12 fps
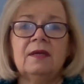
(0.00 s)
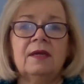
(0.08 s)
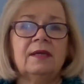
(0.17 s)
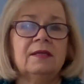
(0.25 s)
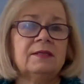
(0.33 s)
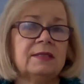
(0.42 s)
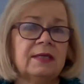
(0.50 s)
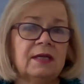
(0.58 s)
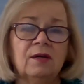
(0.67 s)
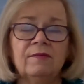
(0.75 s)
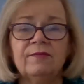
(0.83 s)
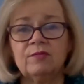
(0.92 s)
instead
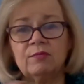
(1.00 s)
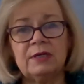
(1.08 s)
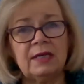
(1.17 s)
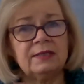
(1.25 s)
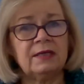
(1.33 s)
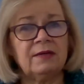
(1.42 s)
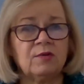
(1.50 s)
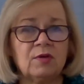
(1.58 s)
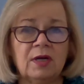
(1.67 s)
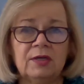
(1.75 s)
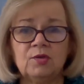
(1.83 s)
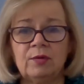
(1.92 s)
of 3 days after
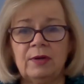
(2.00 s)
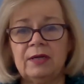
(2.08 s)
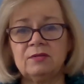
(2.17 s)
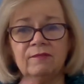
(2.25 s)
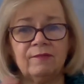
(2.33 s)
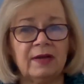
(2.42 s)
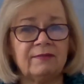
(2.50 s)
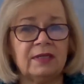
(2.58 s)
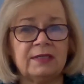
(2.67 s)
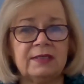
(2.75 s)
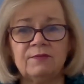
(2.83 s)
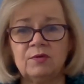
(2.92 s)
contract or 5
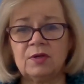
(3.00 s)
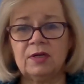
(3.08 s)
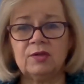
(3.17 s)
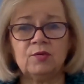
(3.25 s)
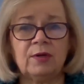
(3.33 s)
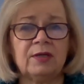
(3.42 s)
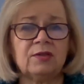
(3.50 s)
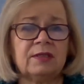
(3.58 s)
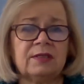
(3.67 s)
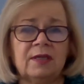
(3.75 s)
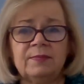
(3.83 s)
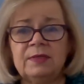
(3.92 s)
days after contract
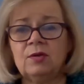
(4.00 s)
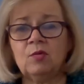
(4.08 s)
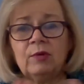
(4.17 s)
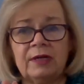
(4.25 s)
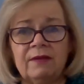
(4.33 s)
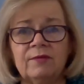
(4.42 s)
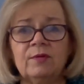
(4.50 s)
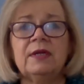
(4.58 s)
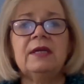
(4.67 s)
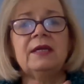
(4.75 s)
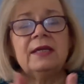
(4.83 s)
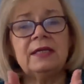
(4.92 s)
accepted or whatever.
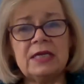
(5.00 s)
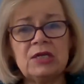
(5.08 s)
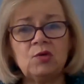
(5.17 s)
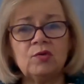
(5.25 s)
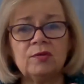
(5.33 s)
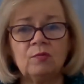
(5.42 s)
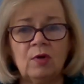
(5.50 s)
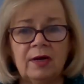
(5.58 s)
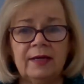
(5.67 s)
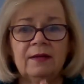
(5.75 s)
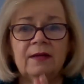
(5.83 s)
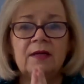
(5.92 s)
And here's why.